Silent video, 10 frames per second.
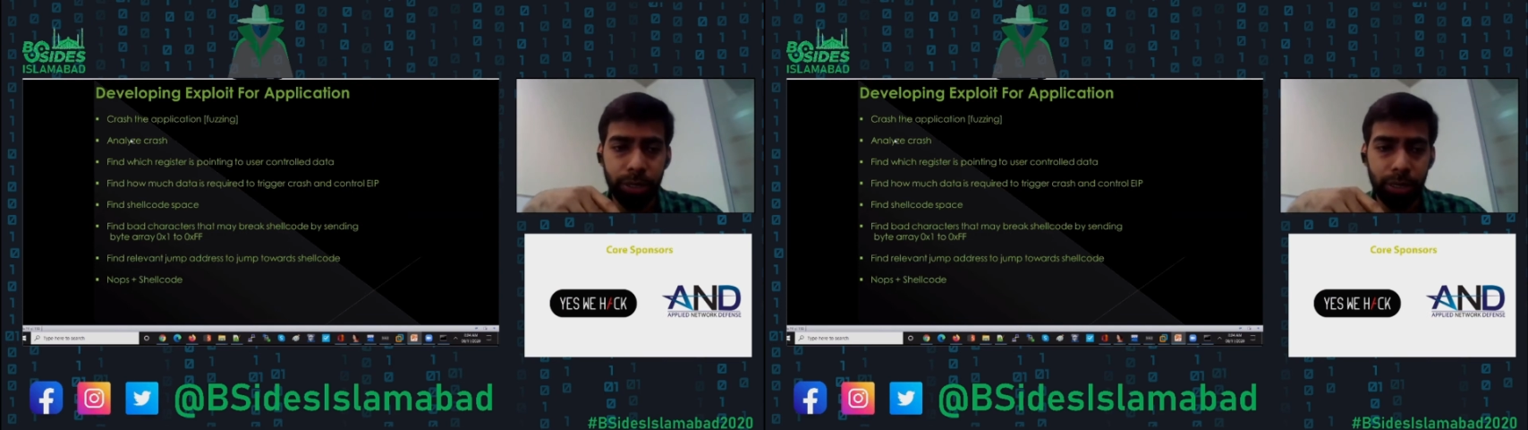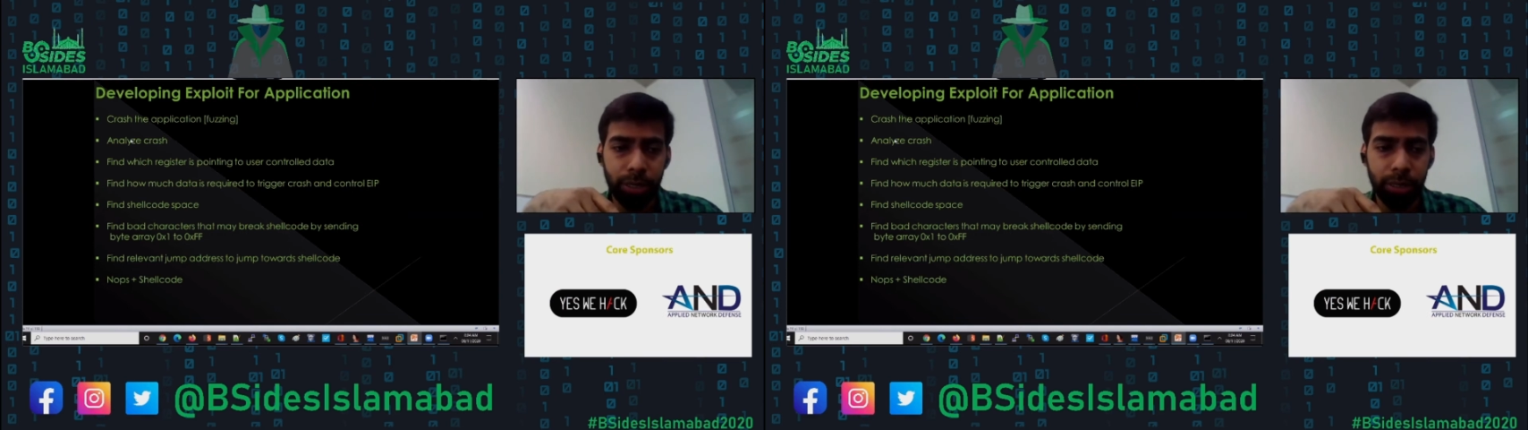
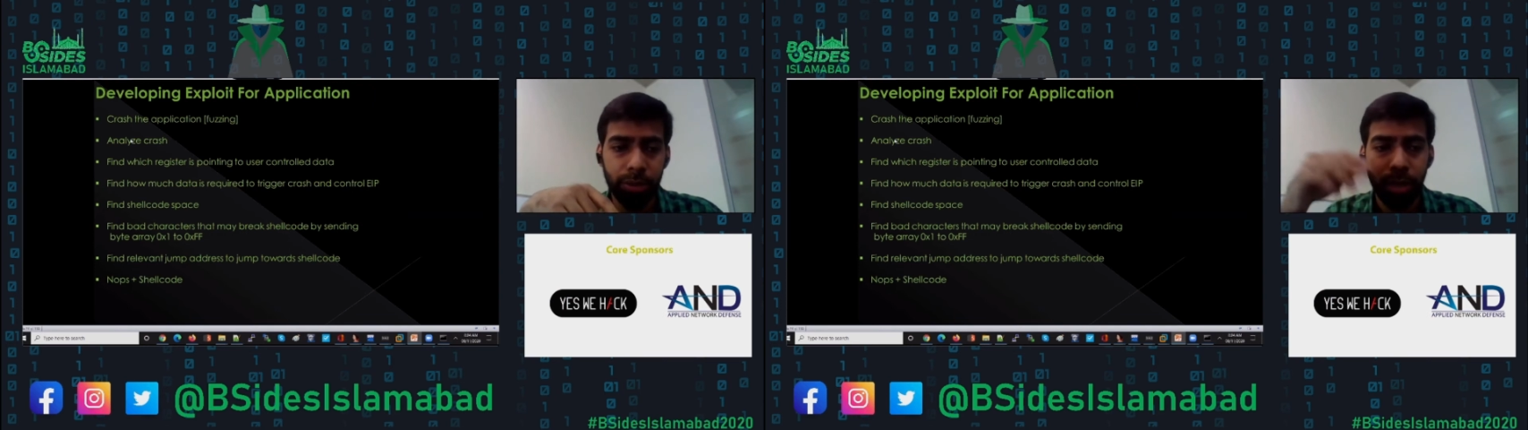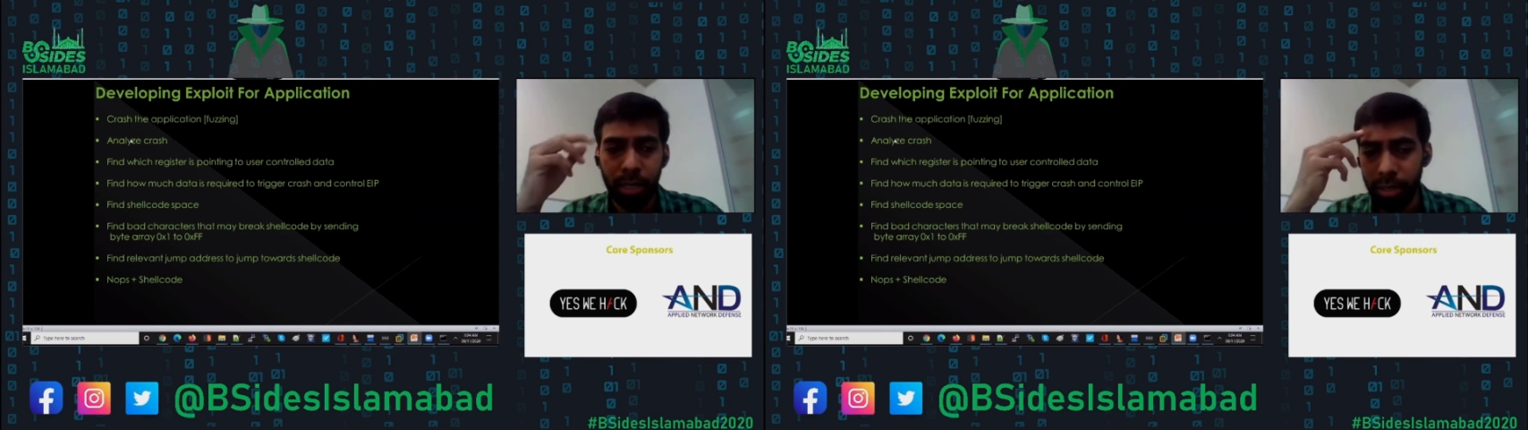and
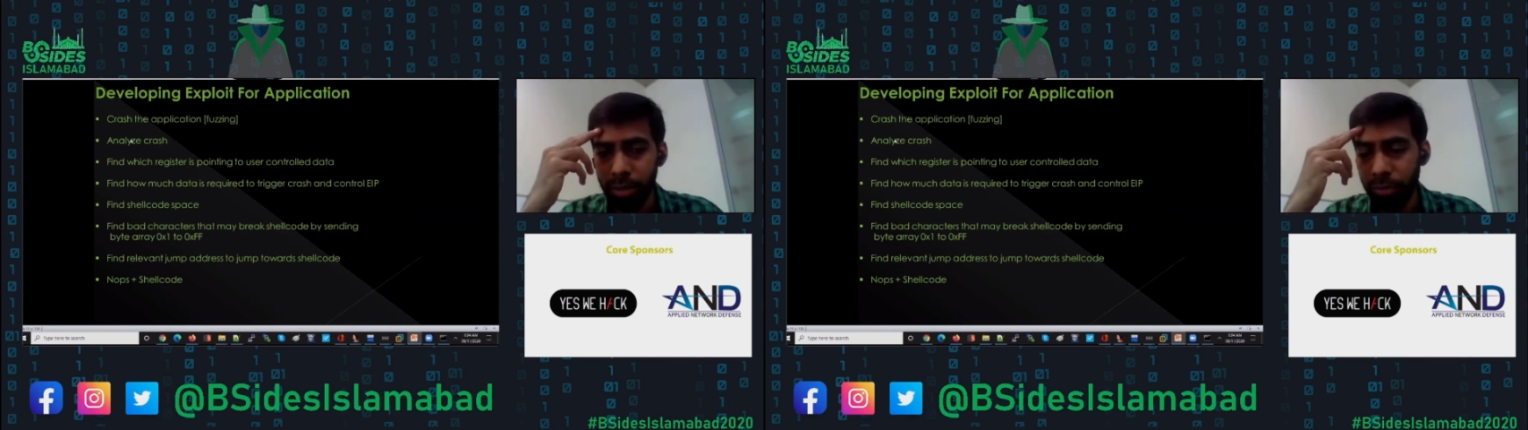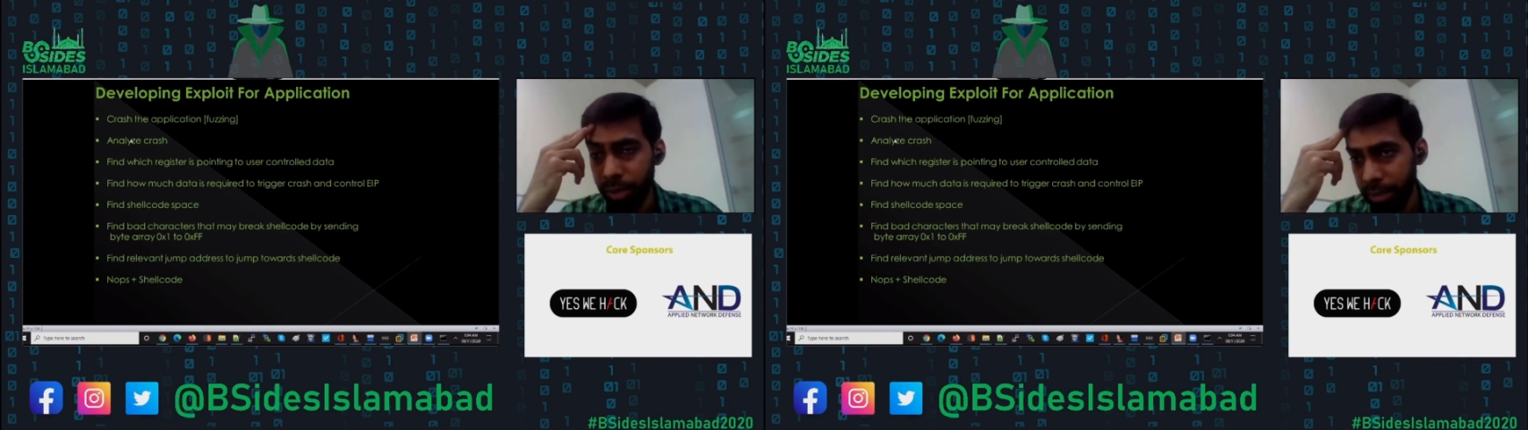then
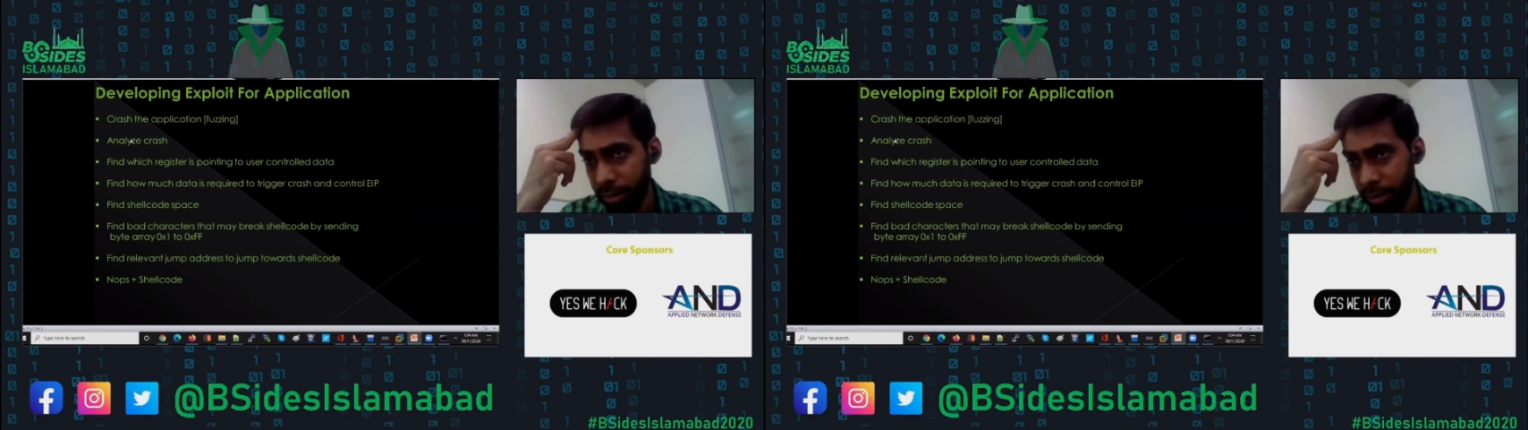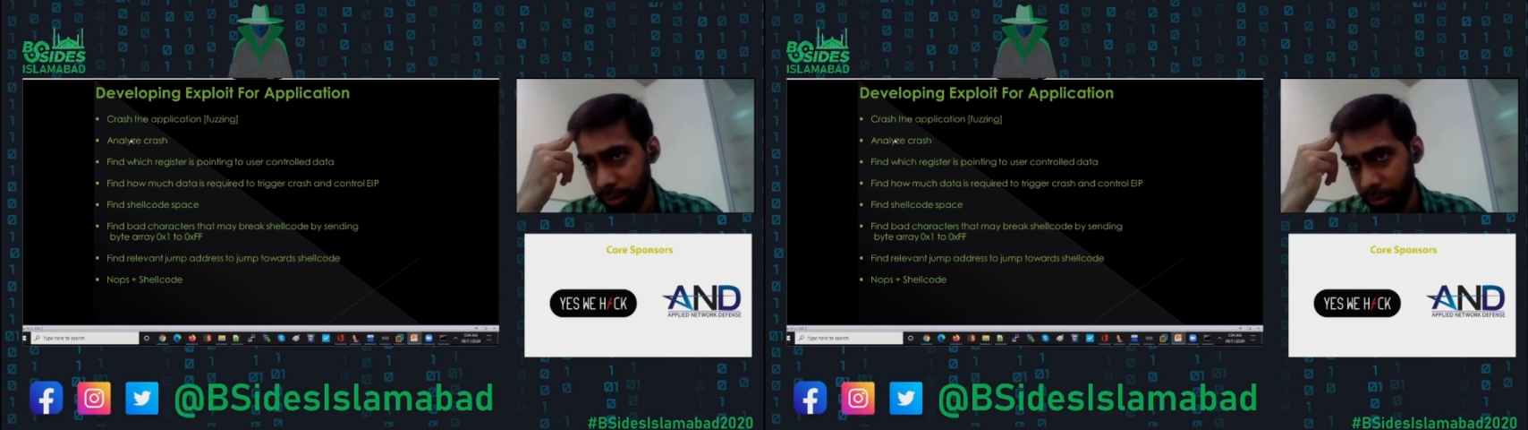find
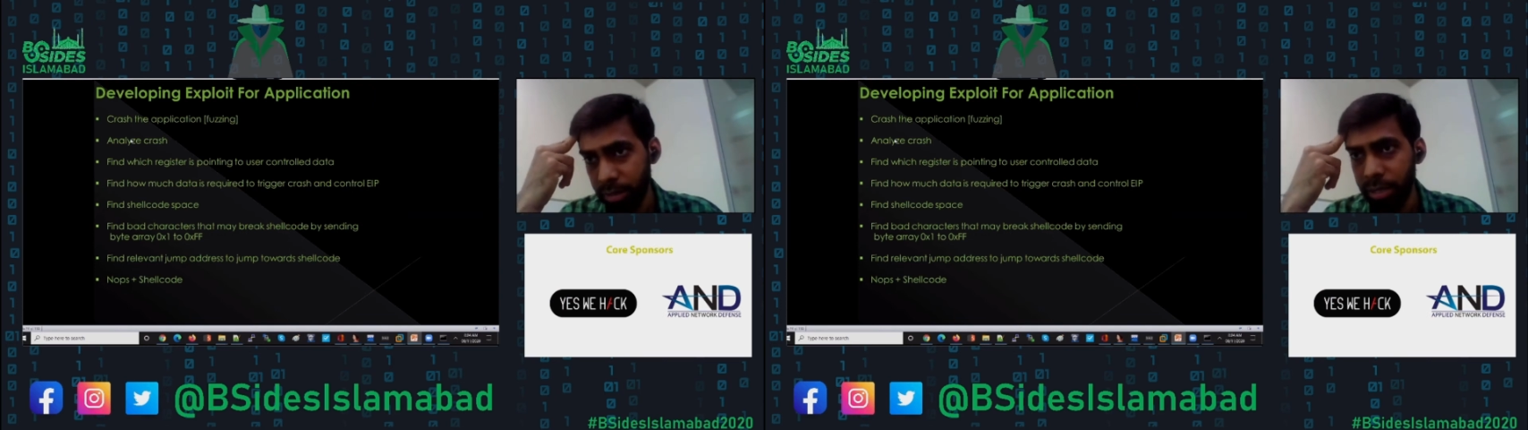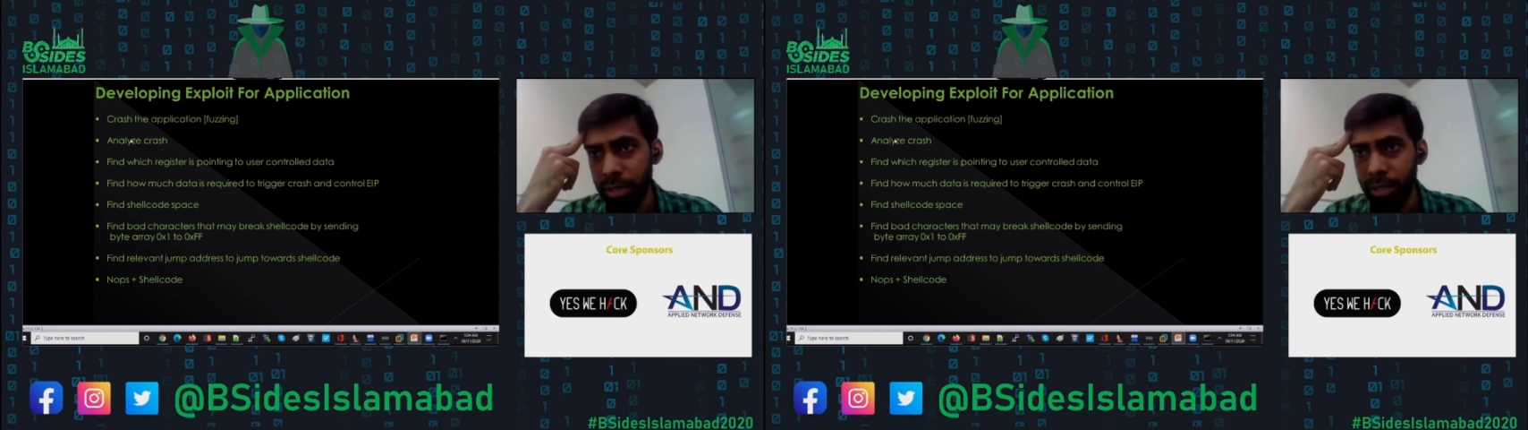
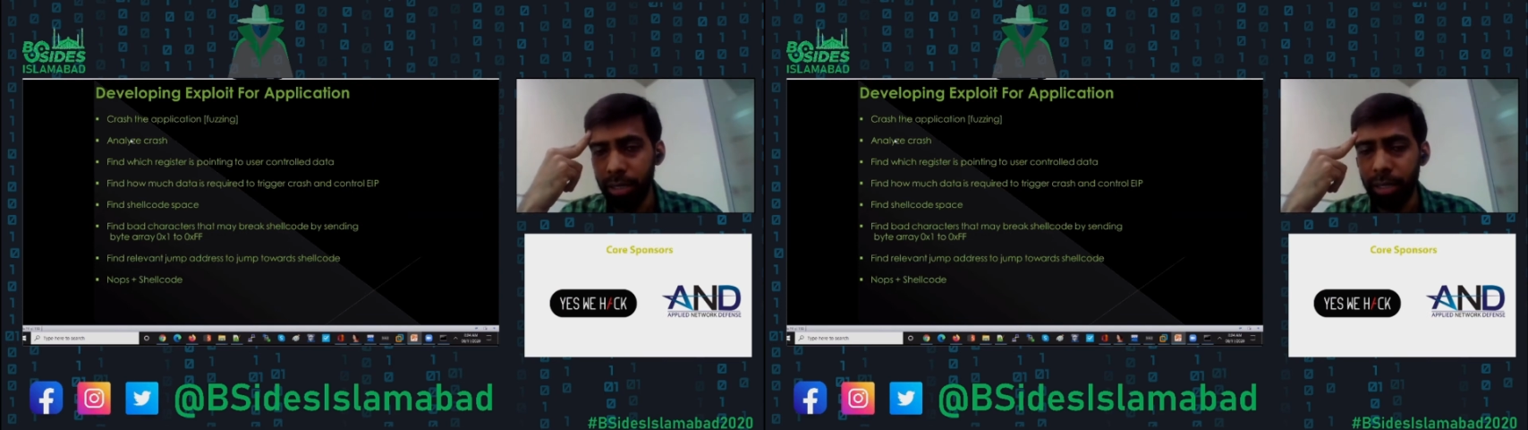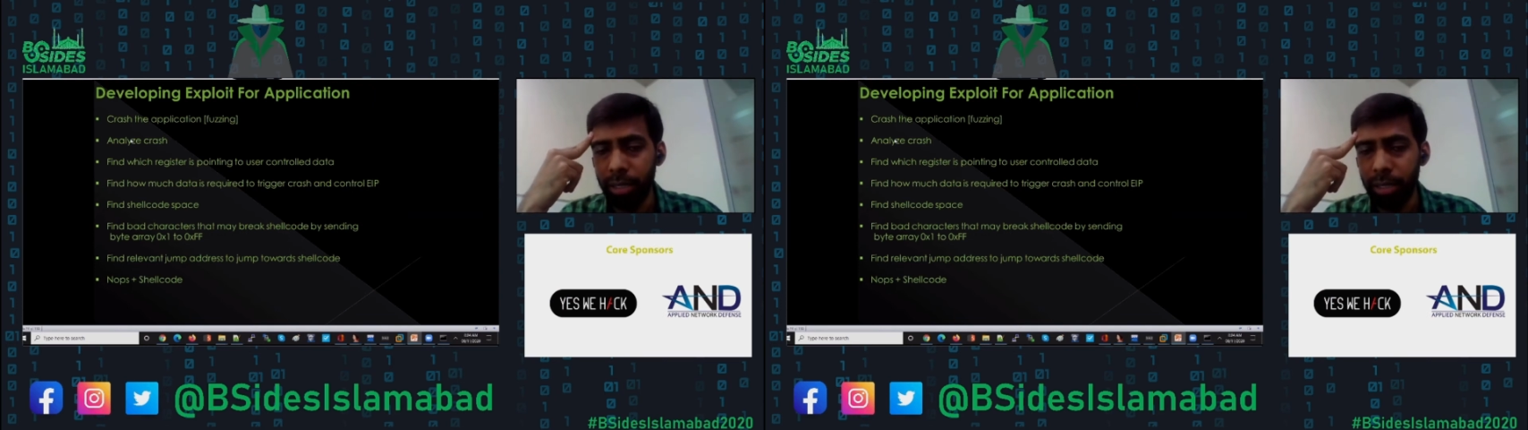a